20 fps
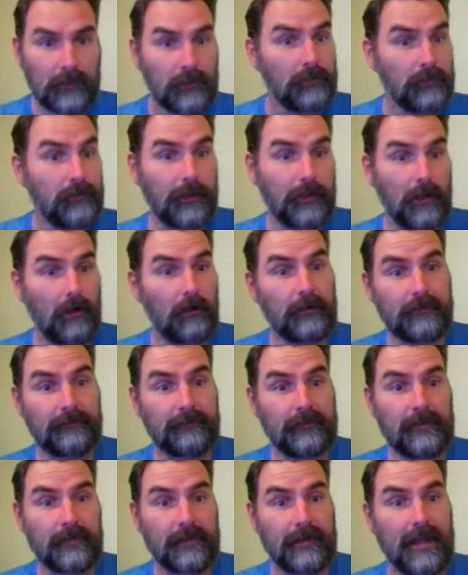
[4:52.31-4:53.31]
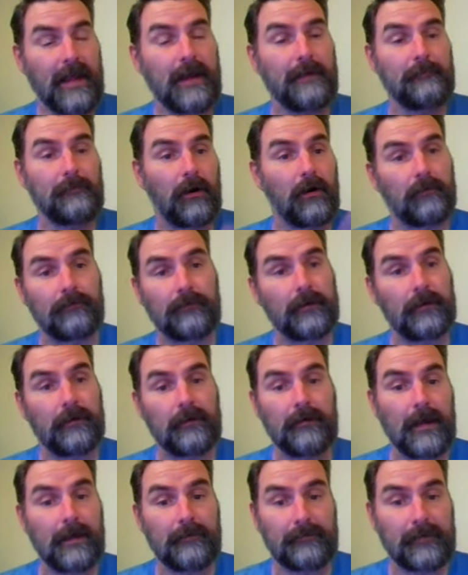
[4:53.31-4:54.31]
You can already see the camera over here.
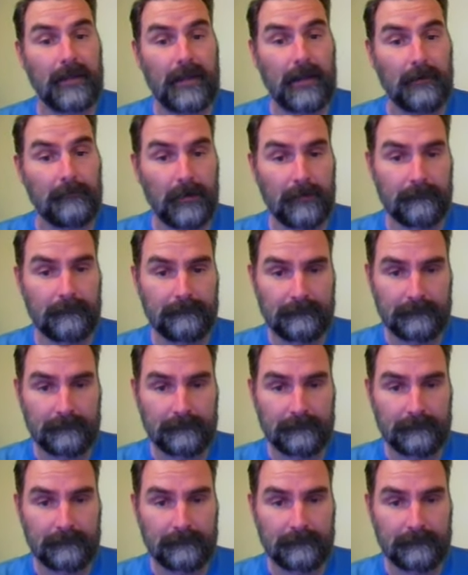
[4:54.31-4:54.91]
It has a camera.